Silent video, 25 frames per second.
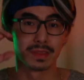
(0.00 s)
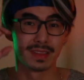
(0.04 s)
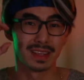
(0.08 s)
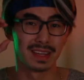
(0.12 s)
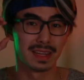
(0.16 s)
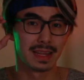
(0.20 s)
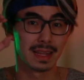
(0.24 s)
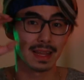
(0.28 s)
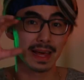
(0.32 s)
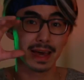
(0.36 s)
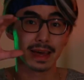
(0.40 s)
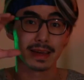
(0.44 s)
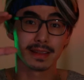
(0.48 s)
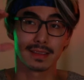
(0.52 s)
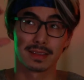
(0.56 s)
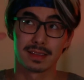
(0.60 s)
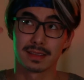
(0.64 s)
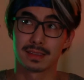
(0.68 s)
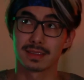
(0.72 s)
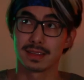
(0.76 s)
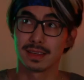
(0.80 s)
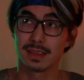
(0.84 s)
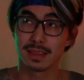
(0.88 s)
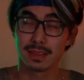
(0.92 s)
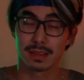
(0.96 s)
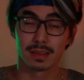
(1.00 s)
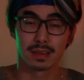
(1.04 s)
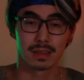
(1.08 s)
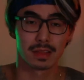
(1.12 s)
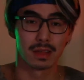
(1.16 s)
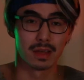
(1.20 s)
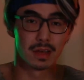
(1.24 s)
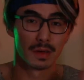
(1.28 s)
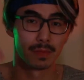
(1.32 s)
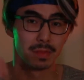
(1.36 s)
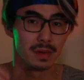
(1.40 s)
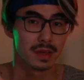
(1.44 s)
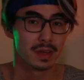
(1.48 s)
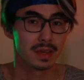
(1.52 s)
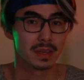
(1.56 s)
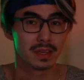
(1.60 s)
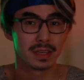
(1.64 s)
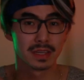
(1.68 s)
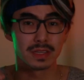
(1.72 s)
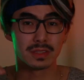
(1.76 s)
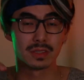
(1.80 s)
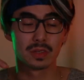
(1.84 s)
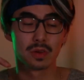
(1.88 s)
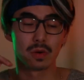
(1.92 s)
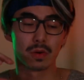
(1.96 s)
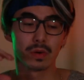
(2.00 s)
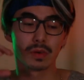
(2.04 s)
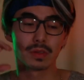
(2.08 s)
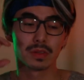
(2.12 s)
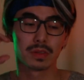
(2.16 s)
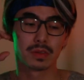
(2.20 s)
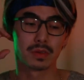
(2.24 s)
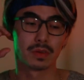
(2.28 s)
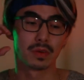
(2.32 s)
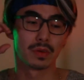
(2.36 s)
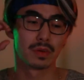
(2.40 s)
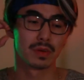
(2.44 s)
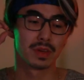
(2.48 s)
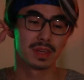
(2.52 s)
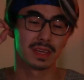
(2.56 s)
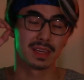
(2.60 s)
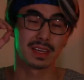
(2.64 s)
the light that's in the club is going to